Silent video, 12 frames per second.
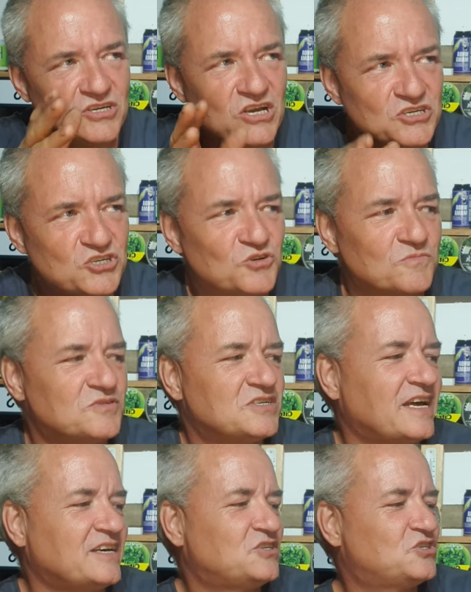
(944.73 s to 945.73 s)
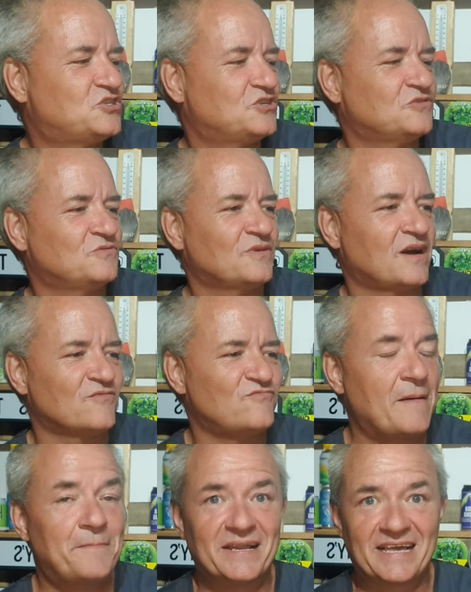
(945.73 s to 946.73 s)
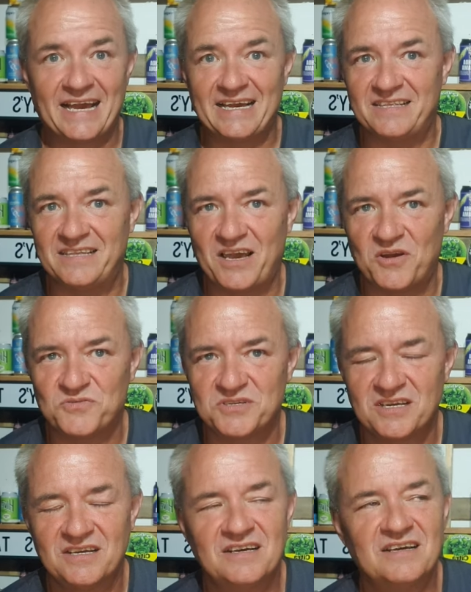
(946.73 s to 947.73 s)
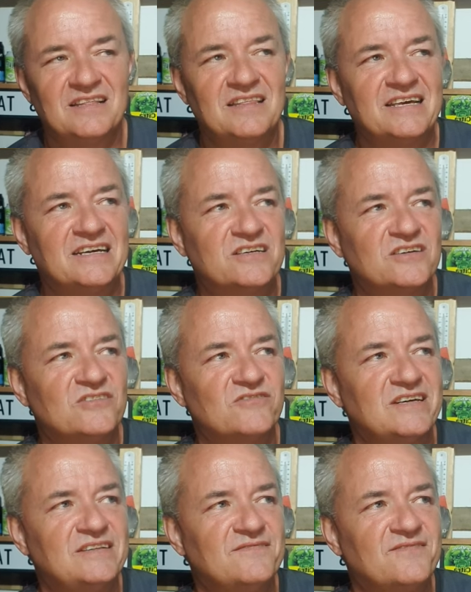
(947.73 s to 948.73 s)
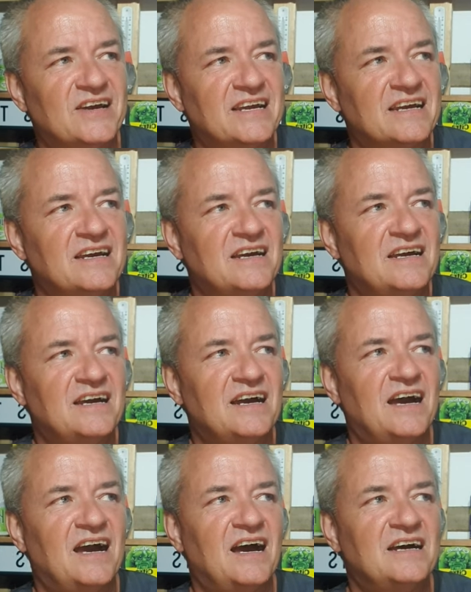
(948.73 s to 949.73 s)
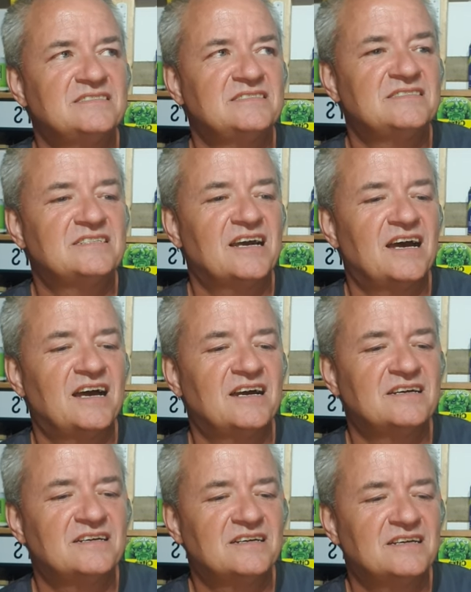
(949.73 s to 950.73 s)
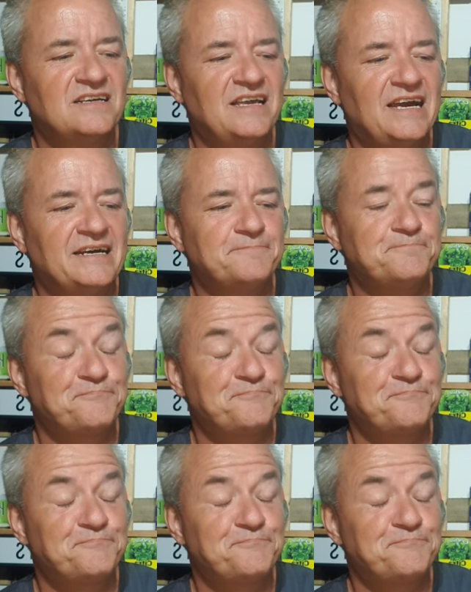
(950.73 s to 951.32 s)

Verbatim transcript: at some stage to uh, replicate the old Lincoln Green thing. And uh, yeah.